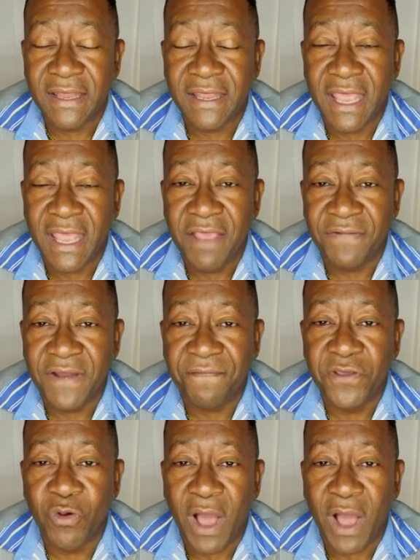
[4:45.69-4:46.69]
even if
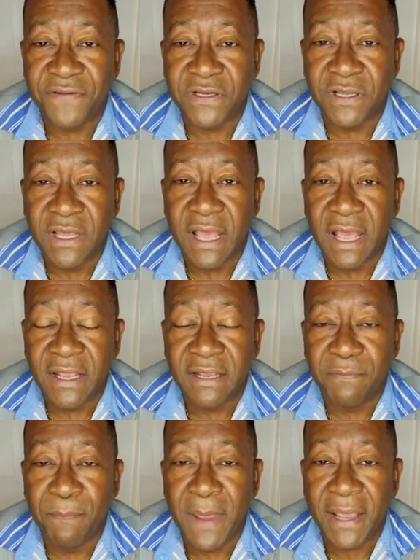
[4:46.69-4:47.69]
you have to
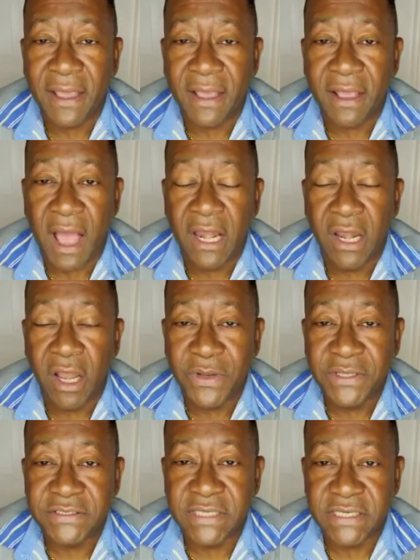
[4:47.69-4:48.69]
make
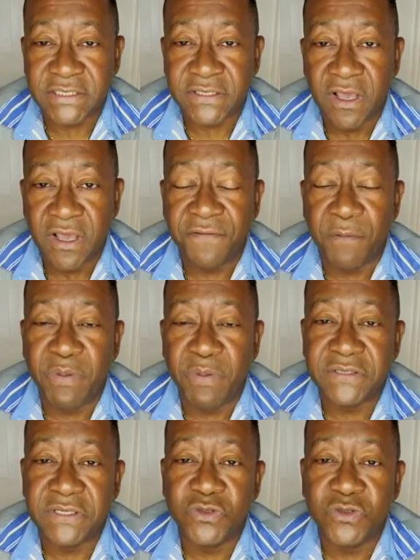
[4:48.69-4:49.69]
allowances for
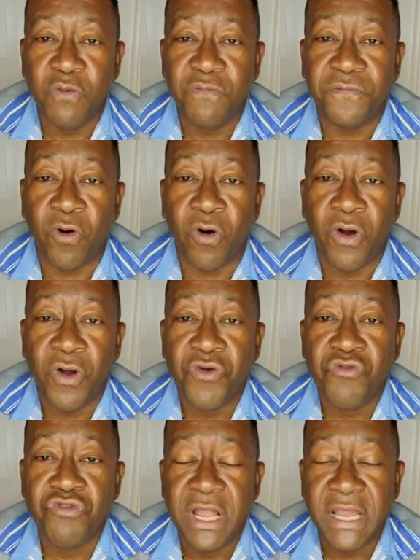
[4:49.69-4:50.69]
persons who, for
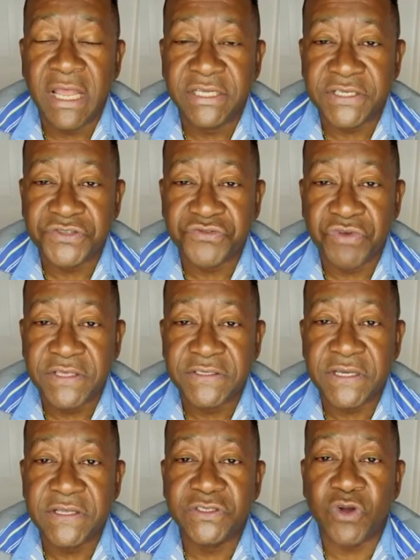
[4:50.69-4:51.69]
religious
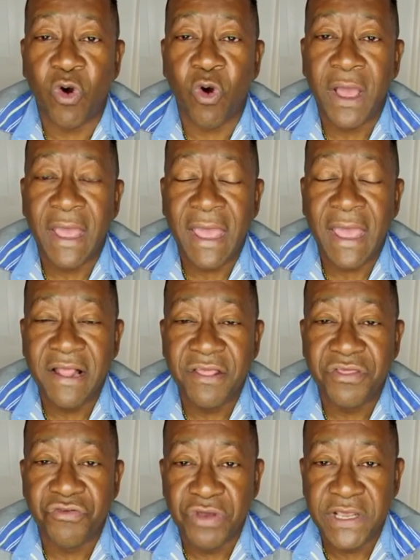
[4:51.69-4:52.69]
reasons or health
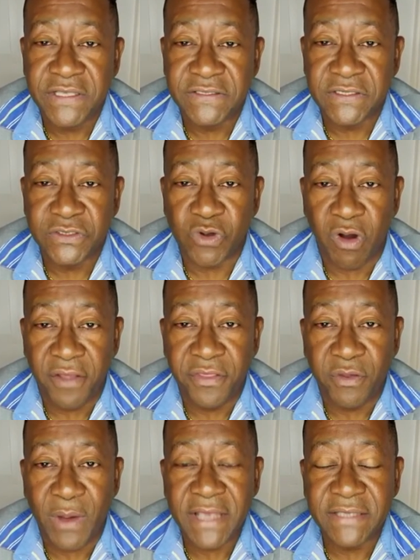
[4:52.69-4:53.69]
reasons or
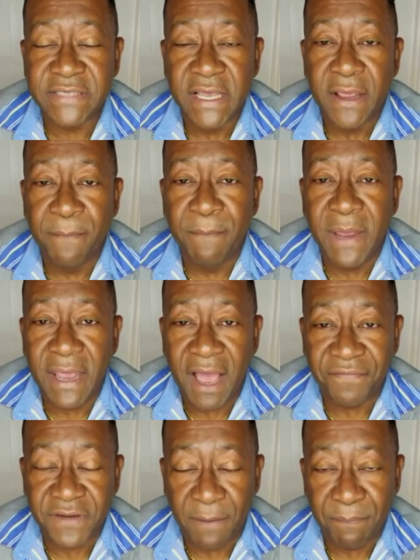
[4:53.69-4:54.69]
otherwise, may have
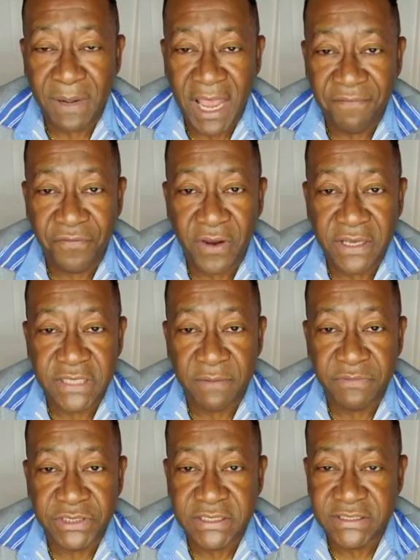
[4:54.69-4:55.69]
to apply for
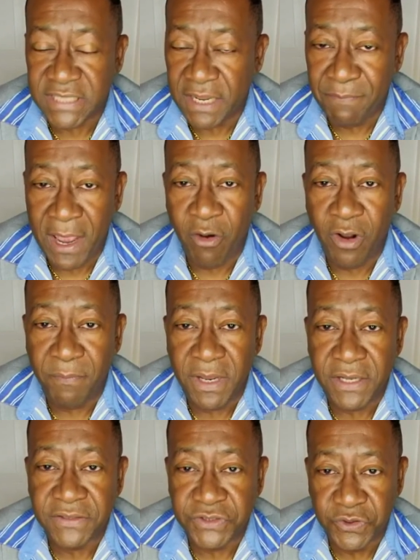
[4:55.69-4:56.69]
exemptions, then by all
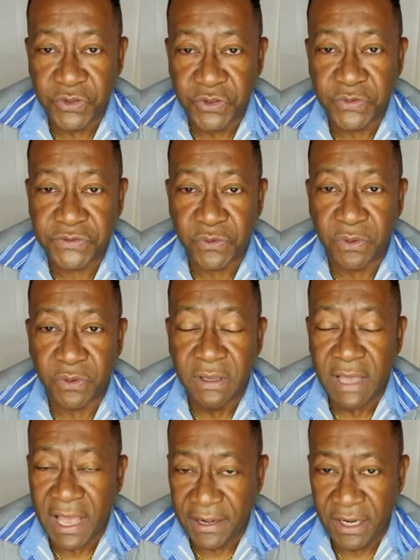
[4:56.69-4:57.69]
means, you do so
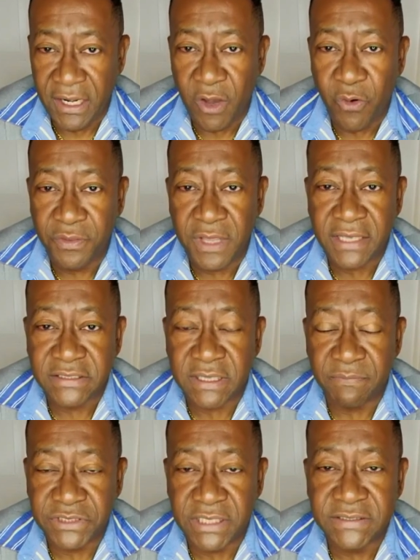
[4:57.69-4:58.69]
and allow the
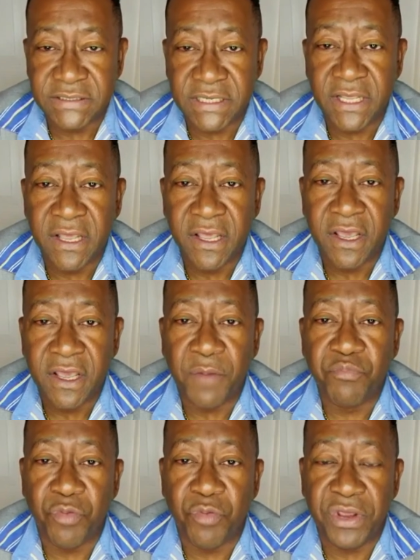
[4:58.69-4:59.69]
exemptions in the
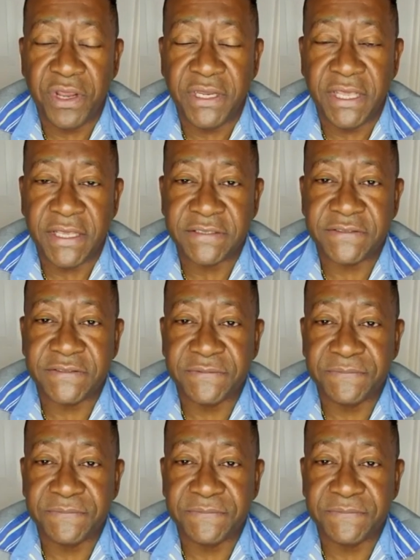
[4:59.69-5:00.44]
appropriate case.